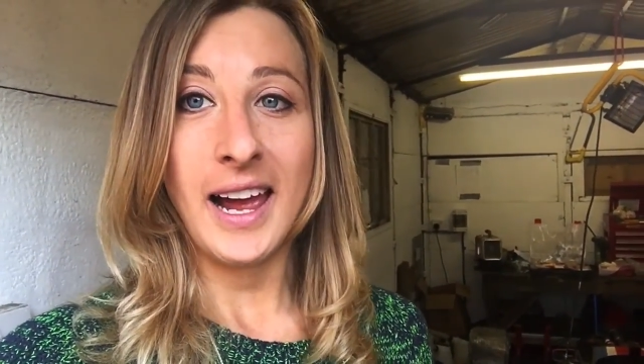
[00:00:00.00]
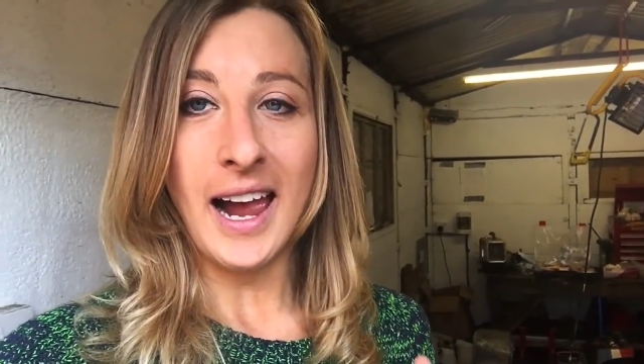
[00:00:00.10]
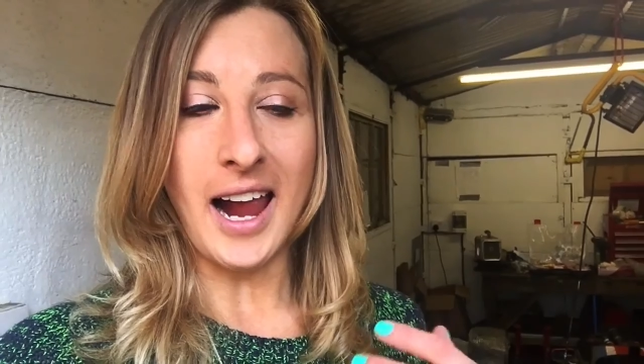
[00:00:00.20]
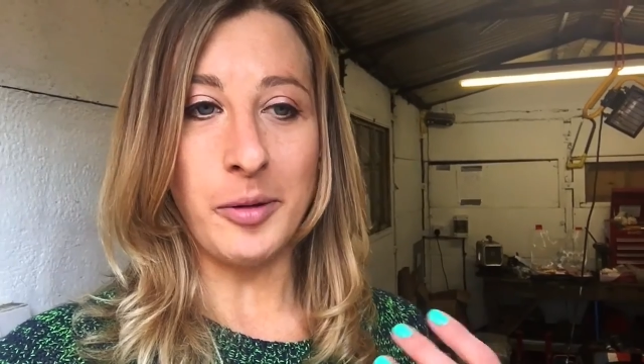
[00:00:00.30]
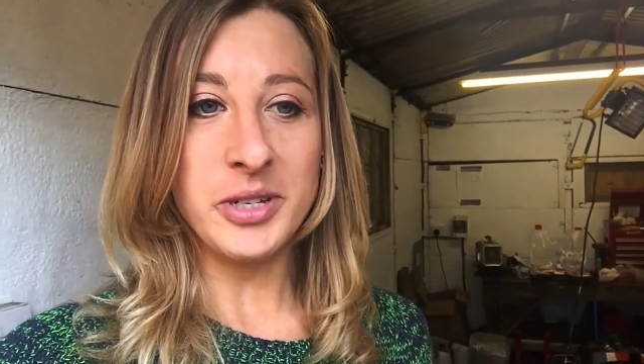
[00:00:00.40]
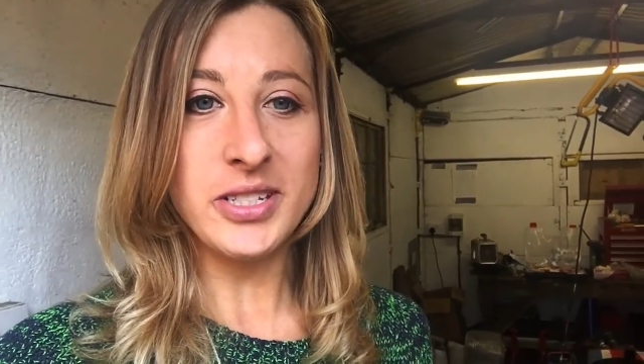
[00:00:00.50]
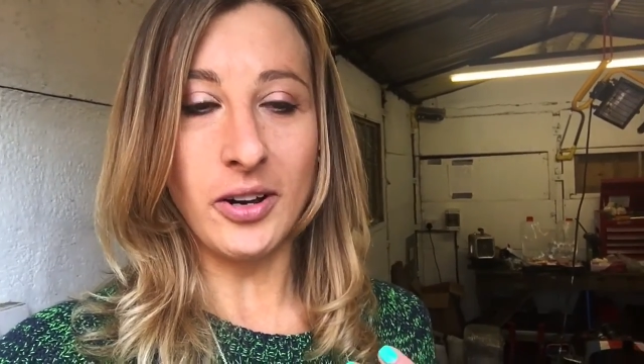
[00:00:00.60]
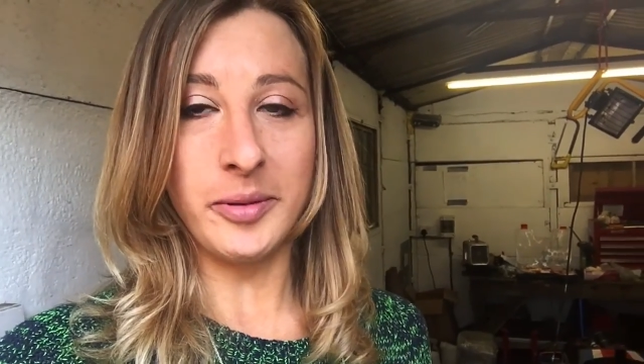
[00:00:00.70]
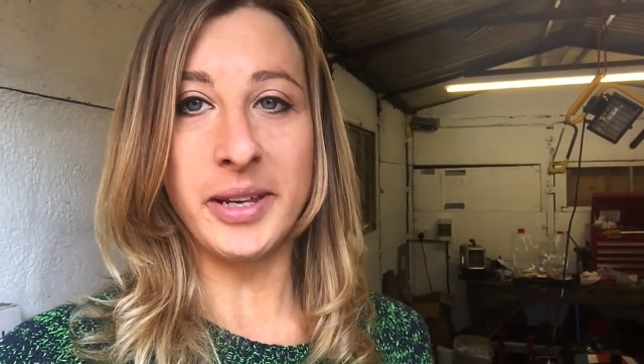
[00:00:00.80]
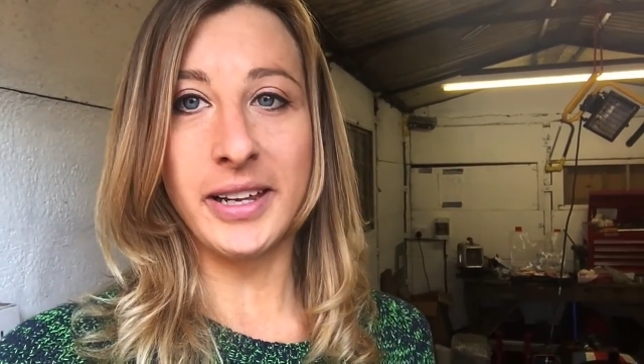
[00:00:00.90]
how much
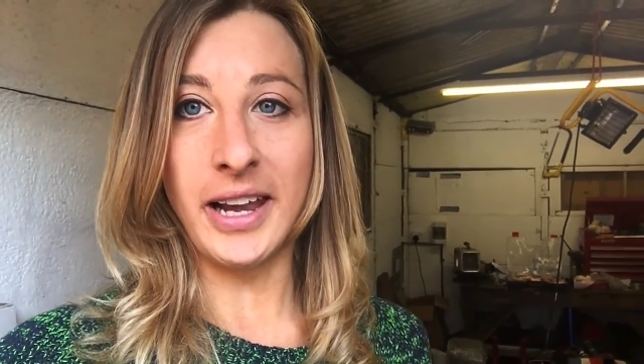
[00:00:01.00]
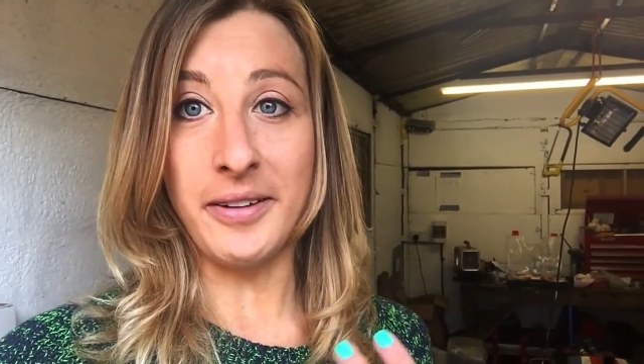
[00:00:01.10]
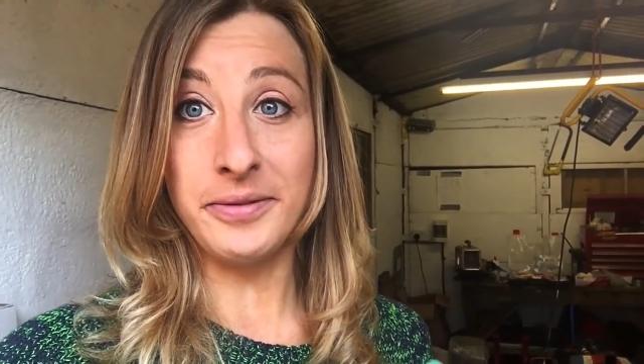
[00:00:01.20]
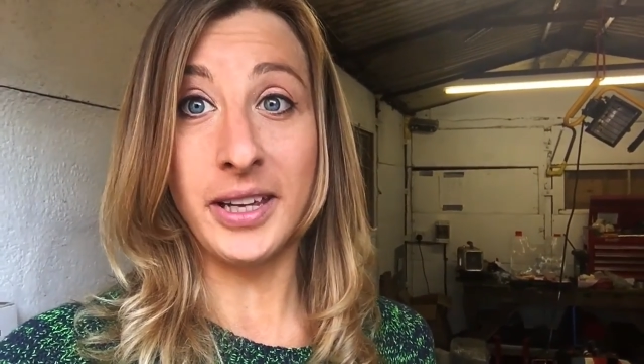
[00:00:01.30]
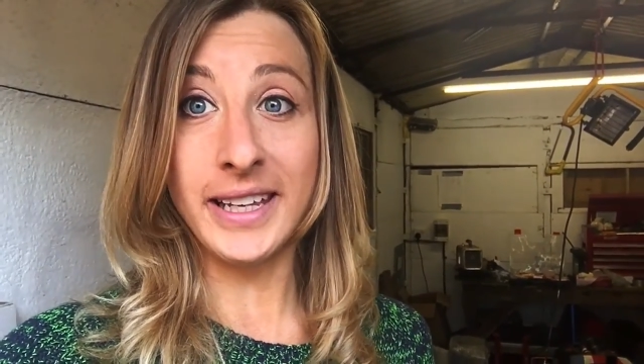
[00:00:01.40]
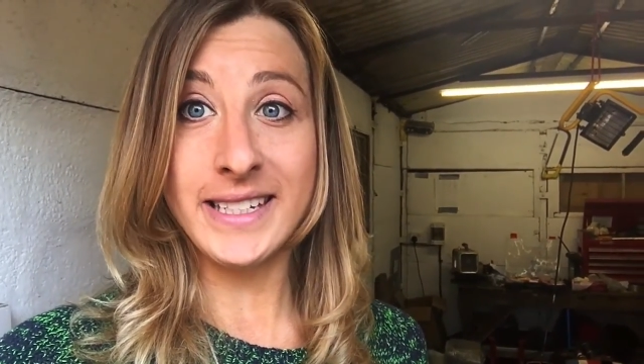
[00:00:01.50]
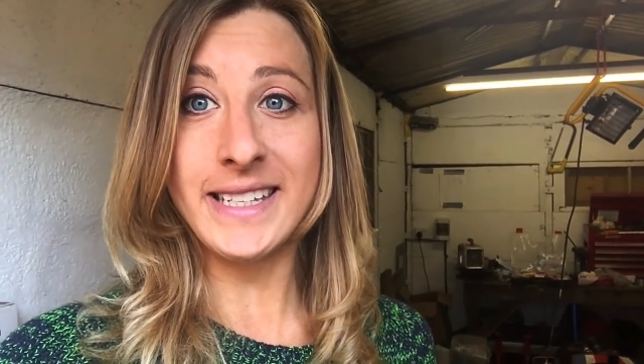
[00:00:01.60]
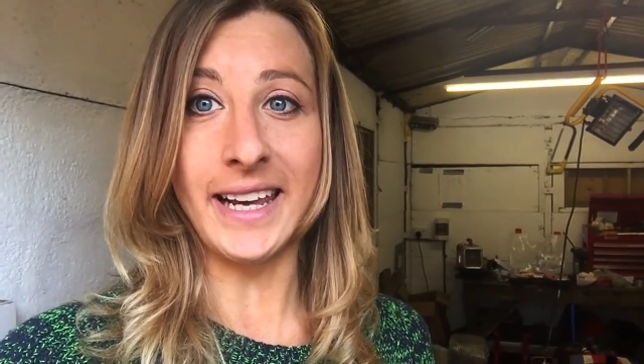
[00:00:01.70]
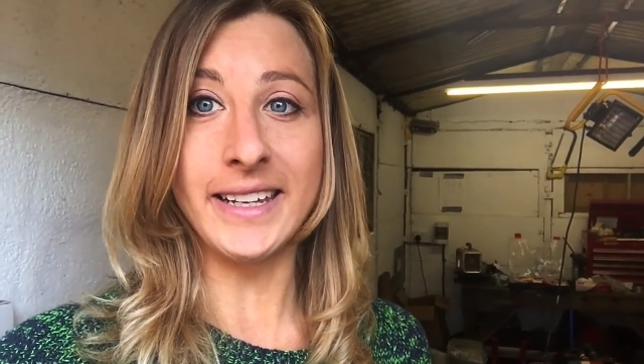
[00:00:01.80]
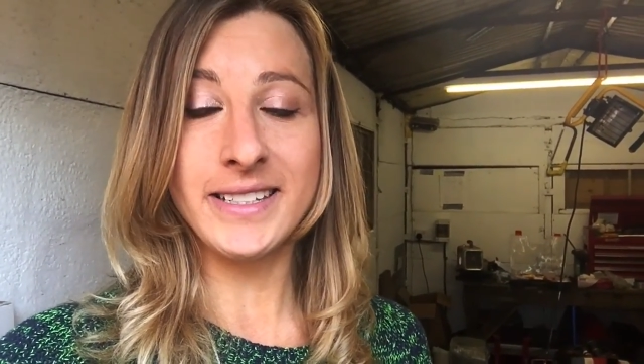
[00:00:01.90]
time and effort it can
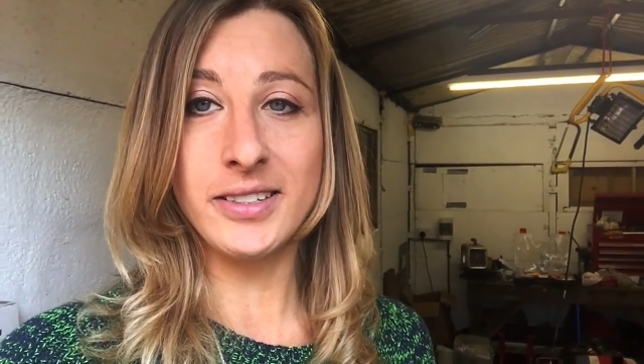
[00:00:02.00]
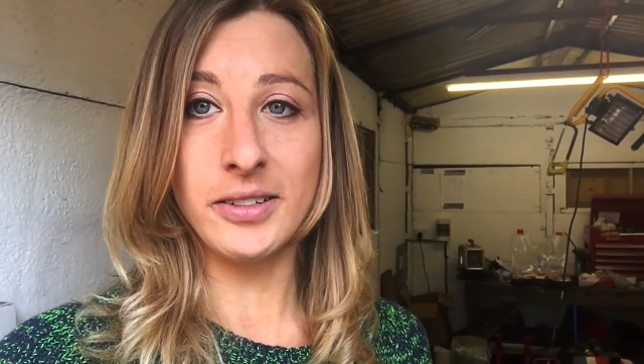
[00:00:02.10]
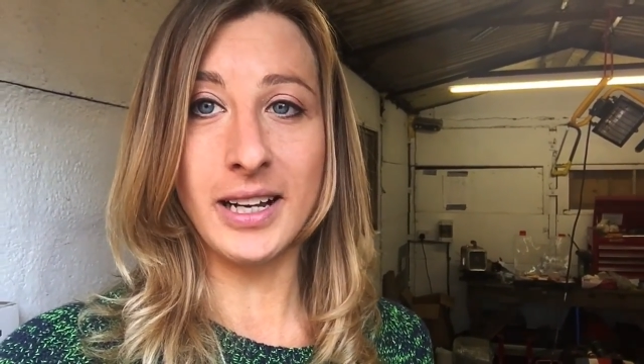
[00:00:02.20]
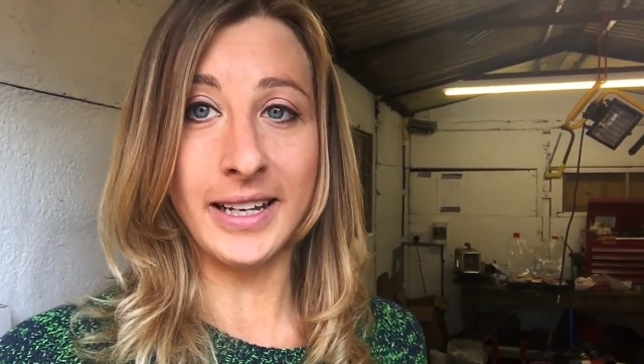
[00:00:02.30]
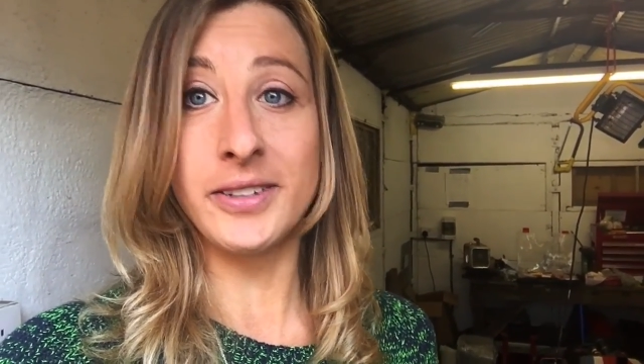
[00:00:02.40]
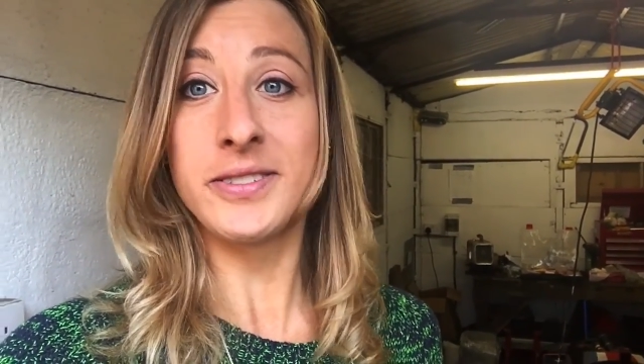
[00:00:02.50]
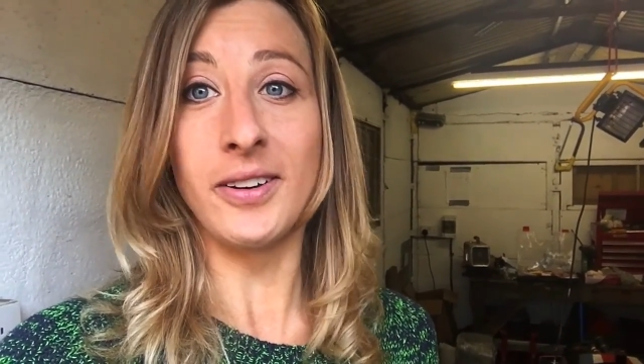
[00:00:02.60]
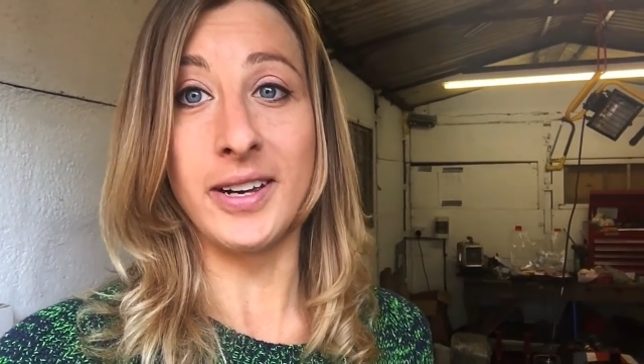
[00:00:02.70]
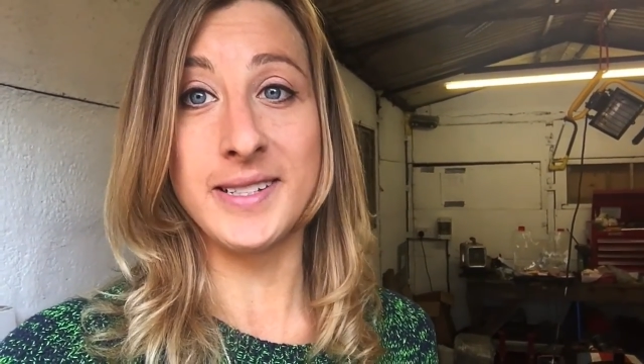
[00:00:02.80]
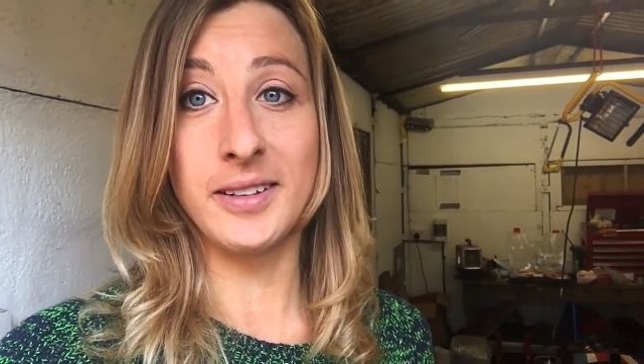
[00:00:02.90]
take to clean your
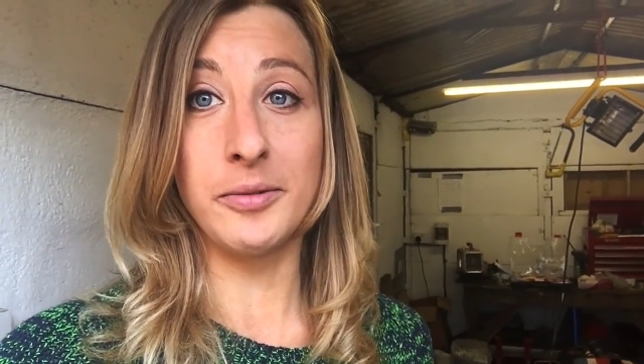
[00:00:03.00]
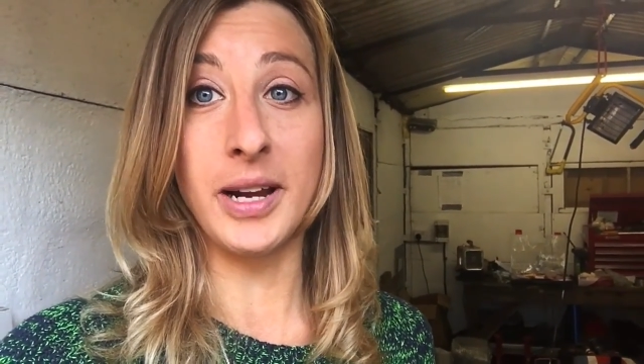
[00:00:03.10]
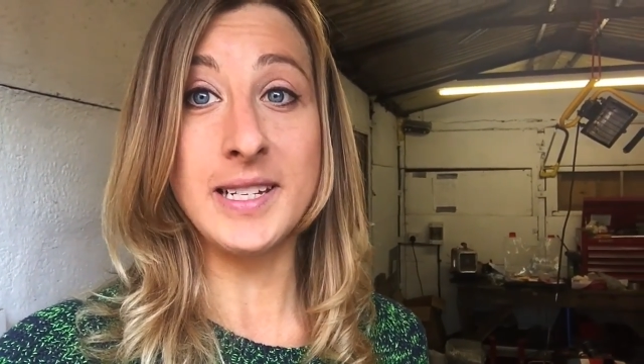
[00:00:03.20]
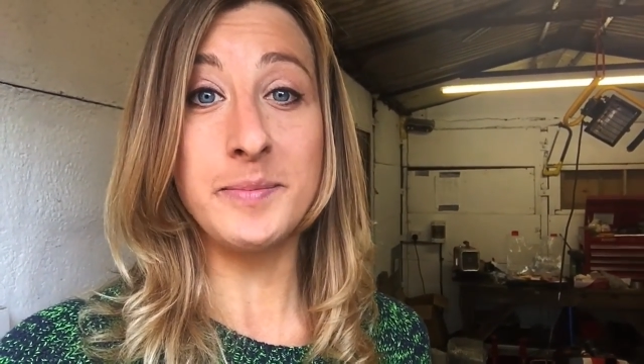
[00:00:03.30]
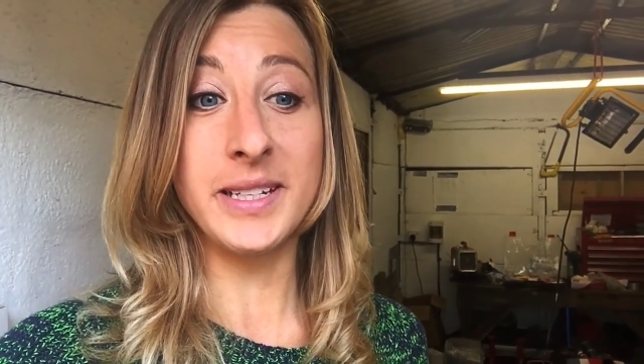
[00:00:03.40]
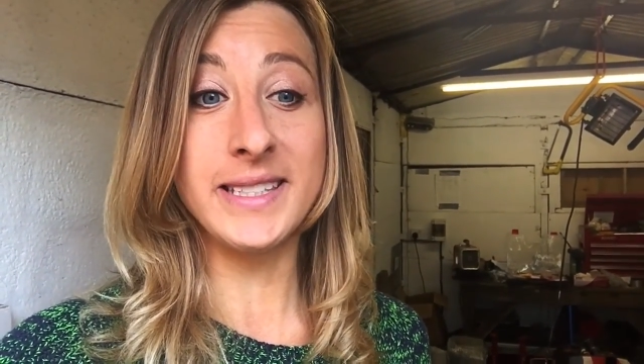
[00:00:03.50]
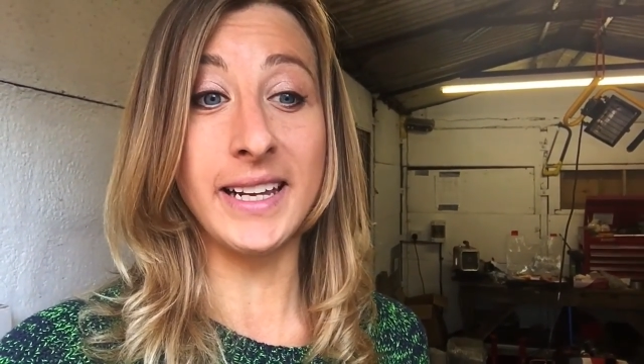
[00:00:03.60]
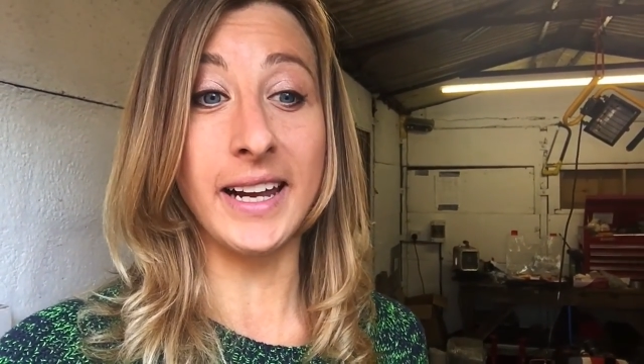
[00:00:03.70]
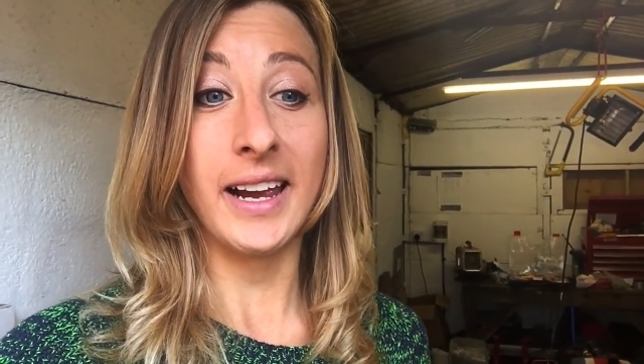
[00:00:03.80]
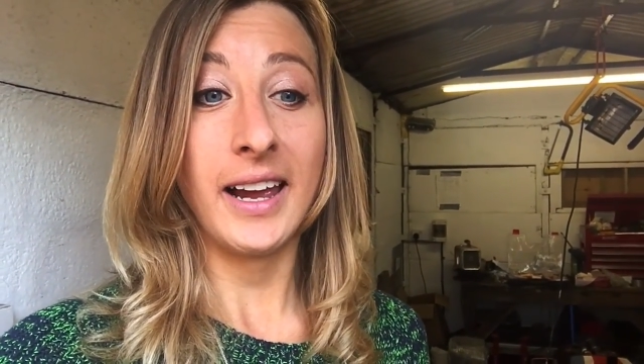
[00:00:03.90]
tyres at a race meeting.